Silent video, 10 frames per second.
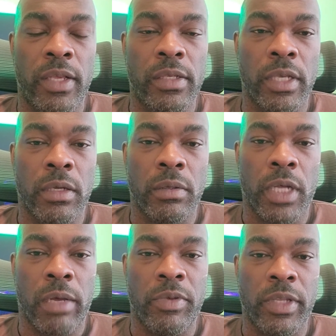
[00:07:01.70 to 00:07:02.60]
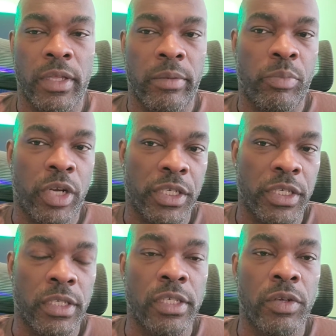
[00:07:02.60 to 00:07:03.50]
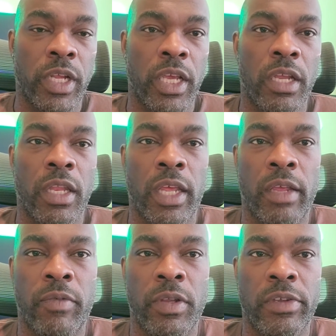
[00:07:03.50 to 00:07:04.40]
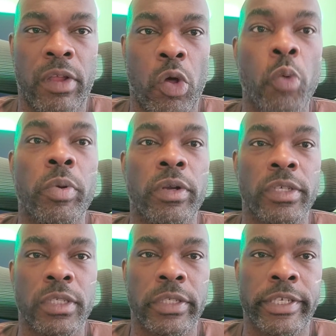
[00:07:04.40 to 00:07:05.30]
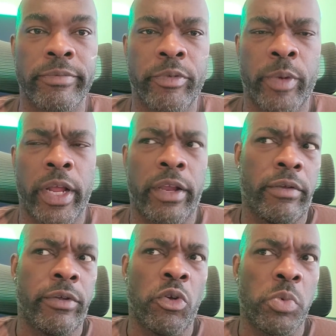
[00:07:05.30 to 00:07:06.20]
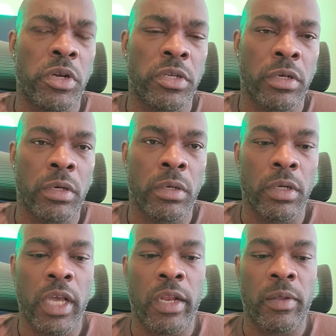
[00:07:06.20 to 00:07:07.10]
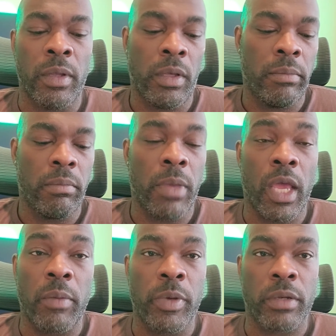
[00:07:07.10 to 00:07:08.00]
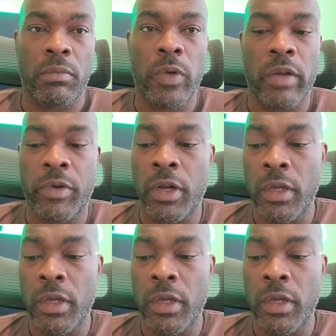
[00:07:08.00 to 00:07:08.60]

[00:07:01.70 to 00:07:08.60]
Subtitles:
sell, obviously, the brushes you need, they even sell openers. From what I hear, their openers are kind of meh, but whatever.